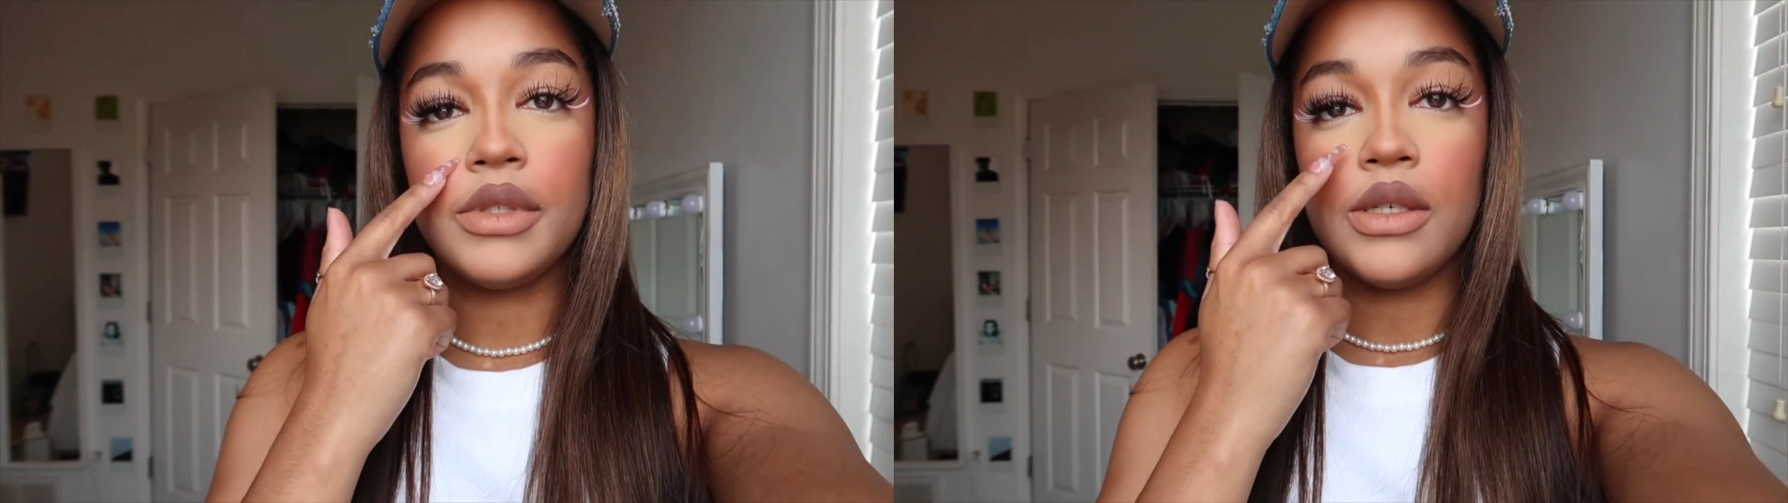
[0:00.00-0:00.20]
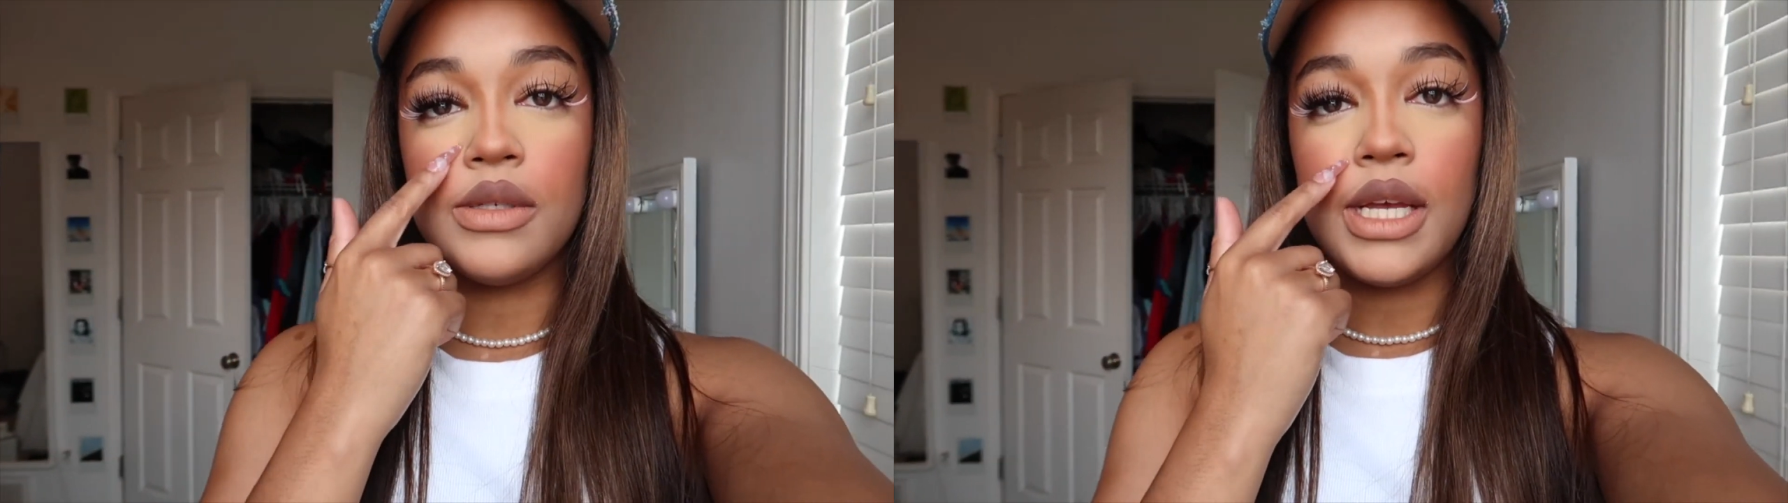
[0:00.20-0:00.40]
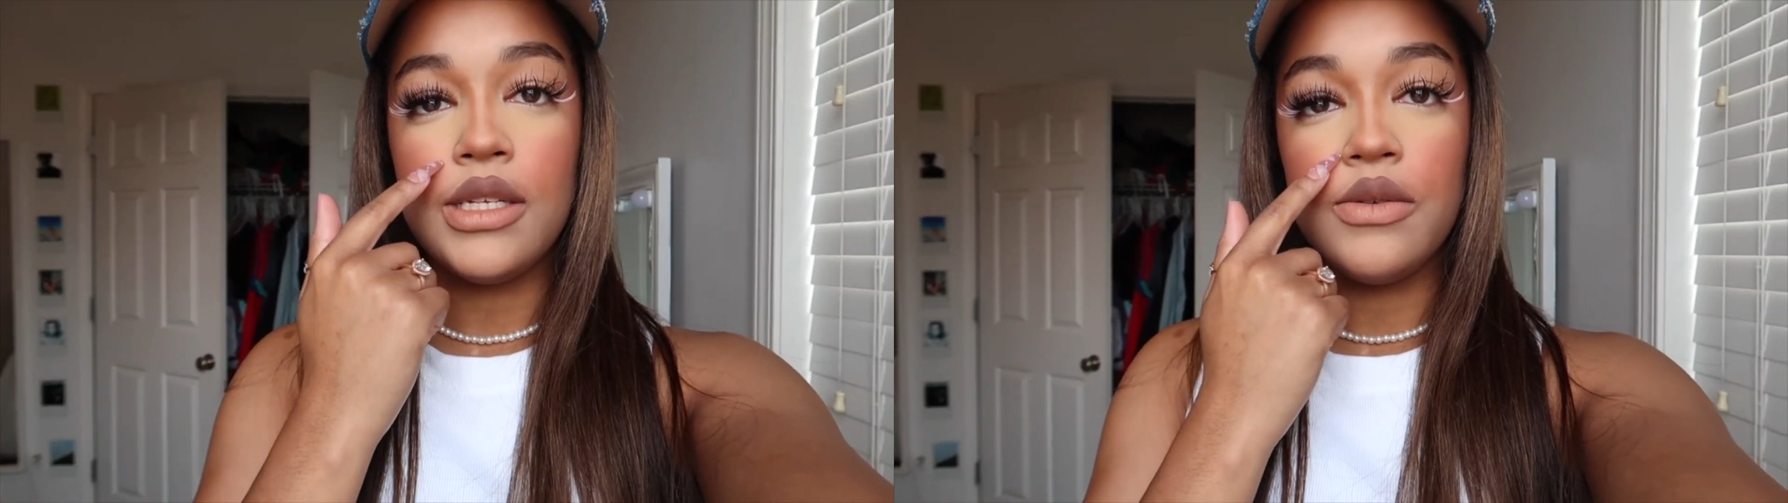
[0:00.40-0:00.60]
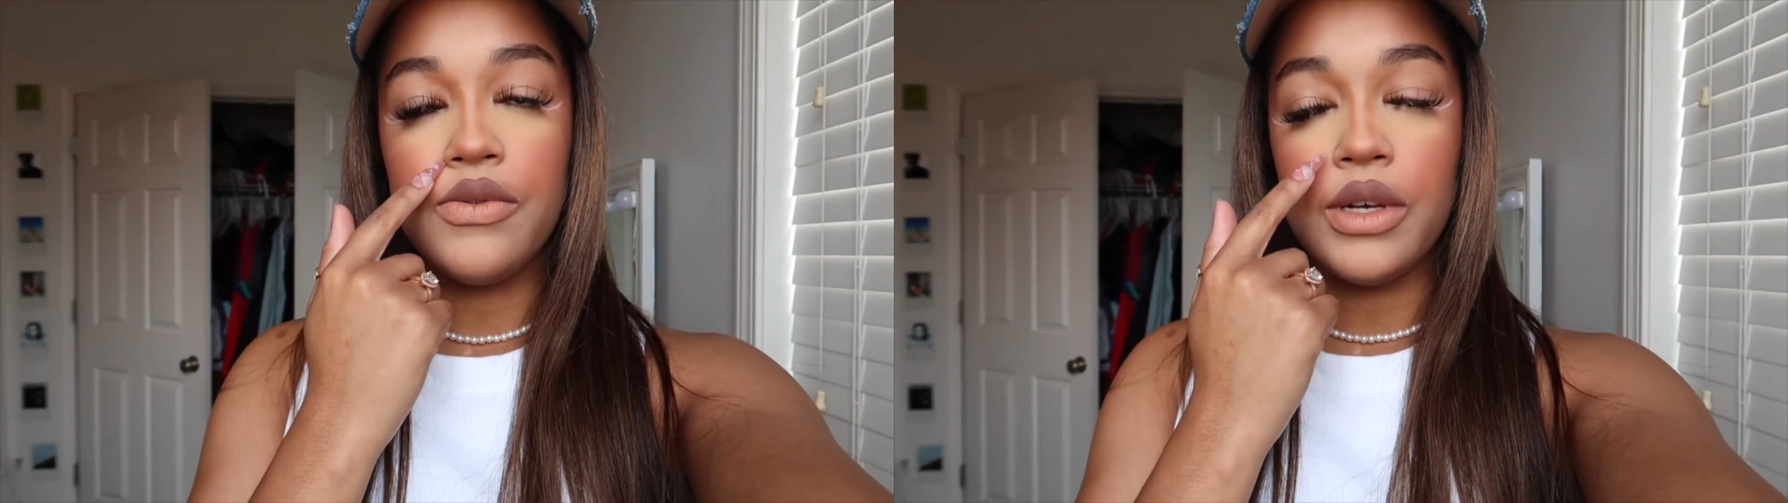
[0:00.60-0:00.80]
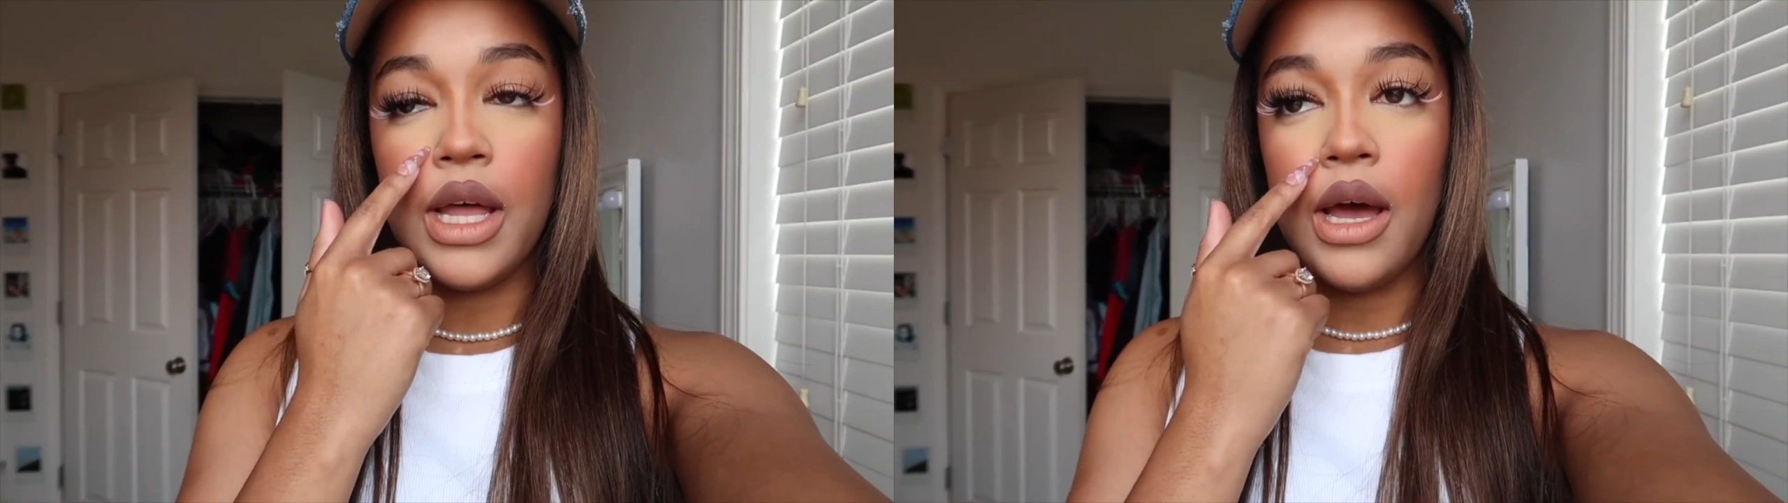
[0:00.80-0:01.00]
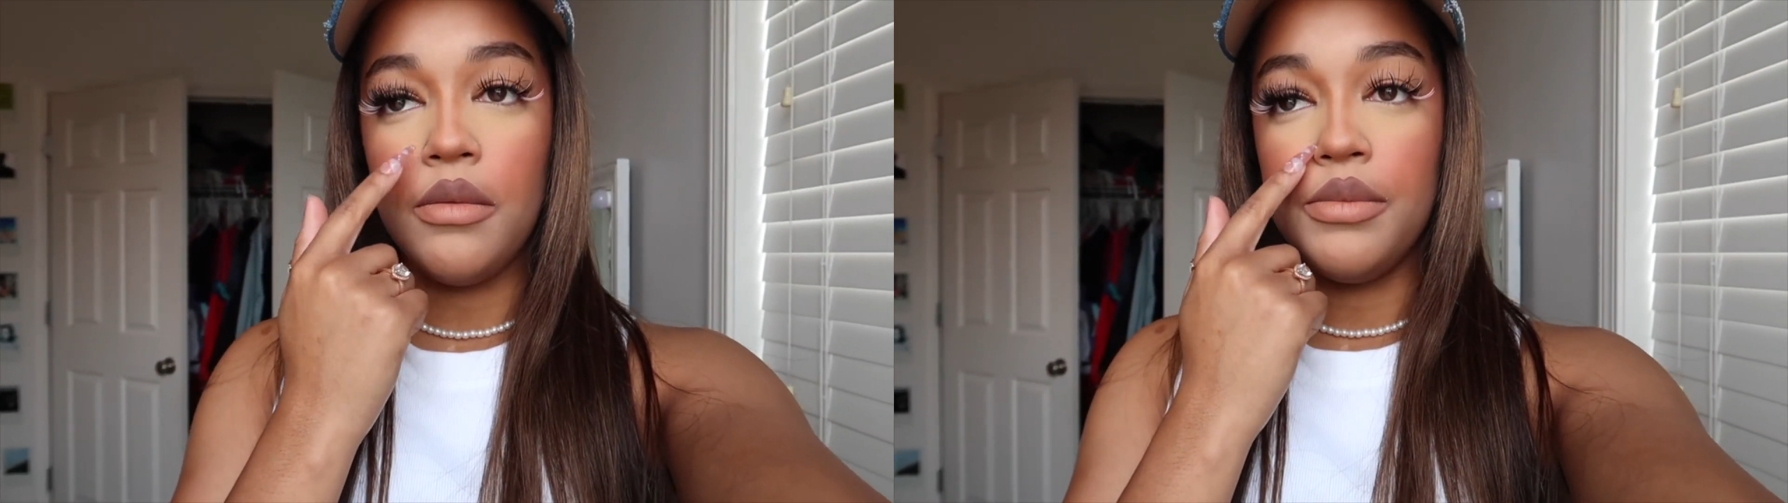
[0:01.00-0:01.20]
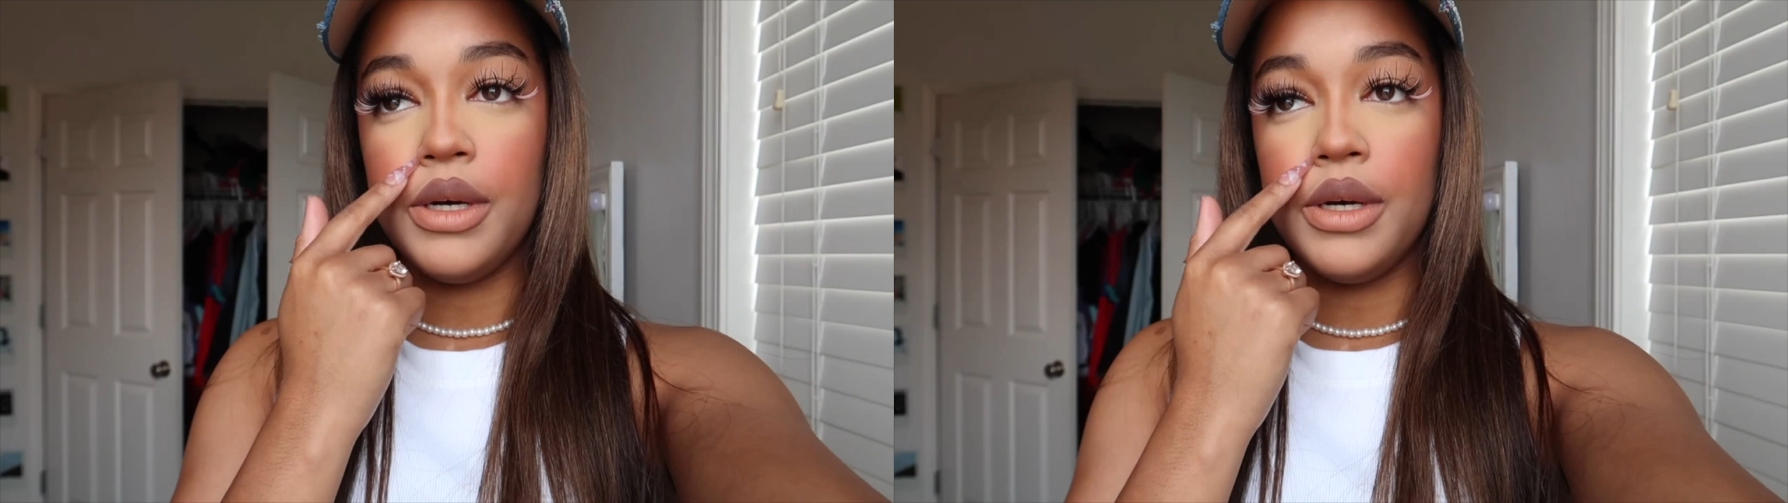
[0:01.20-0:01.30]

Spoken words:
So stay tuned for that.